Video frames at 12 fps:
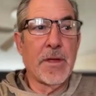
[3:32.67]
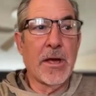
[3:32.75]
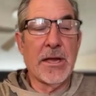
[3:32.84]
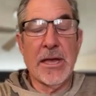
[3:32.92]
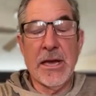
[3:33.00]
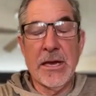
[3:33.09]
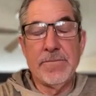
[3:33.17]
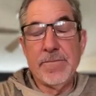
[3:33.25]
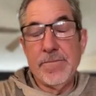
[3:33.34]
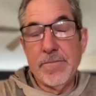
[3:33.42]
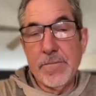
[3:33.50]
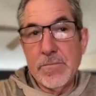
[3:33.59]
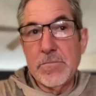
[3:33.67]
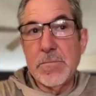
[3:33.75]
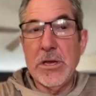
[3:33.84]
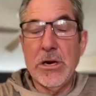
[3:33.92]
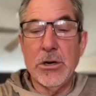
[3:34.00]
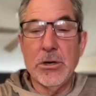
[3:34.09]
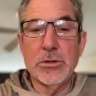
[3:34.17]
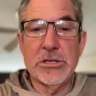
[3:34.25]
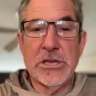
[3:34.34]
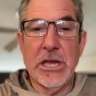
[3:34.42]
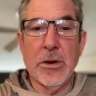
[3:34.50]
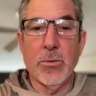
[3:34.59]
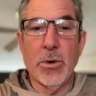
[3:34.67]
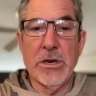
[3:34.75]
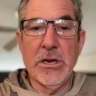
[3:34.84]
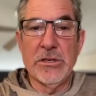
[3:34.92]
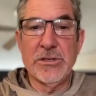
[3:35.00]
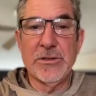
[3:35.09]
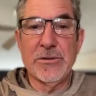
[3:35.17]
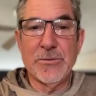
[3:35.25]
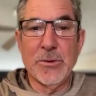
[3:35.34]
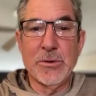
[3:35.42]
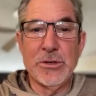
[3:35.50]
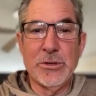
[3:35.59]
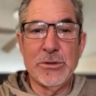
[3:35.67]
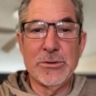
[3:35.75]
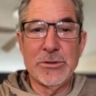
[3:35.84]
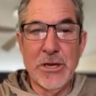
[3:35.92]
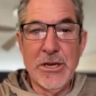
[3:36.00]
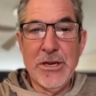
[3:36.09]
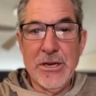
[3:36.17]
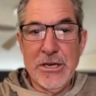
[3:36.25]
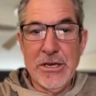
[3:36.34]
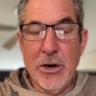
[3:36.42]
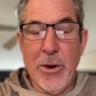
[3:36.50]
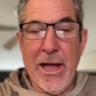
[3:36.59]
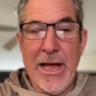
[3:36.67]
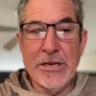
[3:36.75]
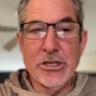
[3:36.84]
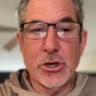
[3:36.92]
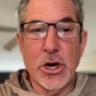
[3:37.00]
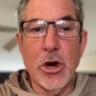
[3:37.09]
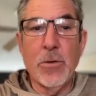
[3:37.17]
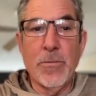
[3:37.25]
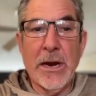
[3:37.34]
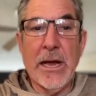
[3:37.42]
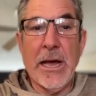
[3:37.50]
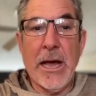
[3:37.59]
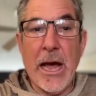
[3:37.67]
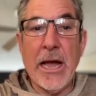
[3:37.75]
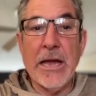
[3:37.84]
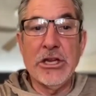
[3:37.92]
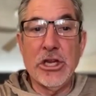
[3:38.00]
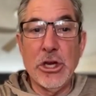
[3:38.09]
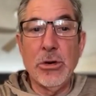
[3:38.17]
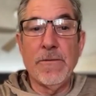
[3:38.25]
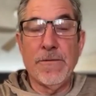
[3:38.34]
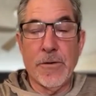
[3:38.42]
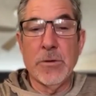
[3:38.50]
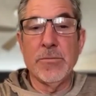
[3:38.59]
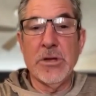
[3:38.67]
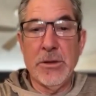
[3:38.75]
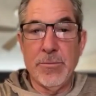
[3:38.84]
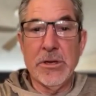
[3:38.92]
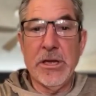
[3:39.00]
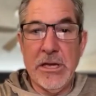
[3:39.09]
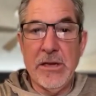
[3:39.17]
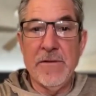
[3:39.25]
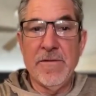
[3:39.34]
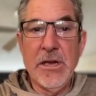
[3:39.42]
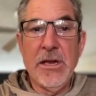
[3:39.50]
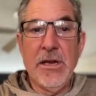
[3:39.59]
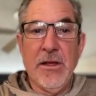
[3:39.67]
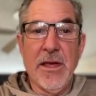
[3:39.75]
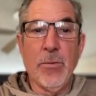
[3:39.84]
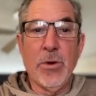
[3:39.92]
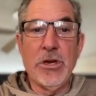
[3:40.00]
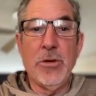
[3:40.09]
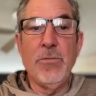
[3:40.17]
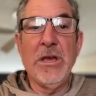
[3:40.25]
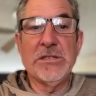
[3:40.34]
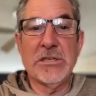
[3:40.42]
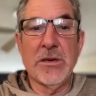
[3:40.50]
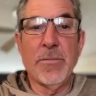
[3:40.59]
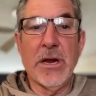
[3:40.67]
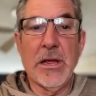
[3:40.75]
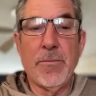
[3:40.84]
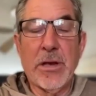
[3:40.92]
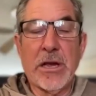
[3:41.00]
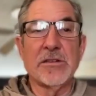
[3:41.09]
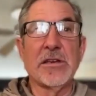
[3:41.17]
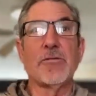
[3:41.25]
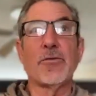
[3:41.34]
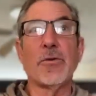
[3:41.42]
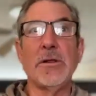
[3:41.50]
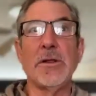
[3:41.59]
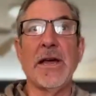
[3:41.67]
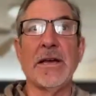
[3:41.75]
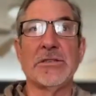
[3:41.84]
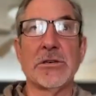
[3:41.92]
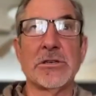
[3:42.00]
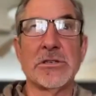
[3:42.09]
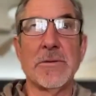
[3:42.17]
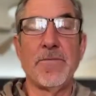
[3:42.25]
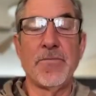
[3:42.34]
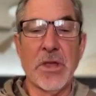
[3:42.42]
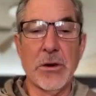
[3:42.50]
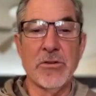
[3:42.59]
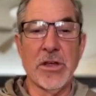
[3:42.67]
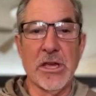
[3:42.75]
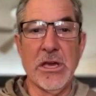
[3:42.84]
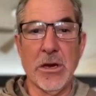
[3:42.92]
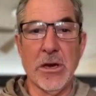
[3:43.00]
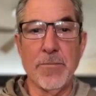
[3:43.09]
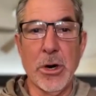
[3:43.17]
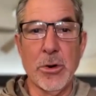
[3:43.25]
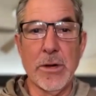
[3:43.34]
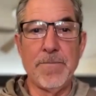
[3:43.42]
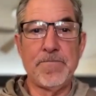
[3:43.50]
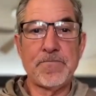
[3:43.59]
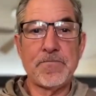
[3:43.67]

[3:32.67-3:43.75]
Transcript: Again, take what is useful and use, add your own. But I do firmly believe that when you meet somebody, because as freelancers, here's a key component.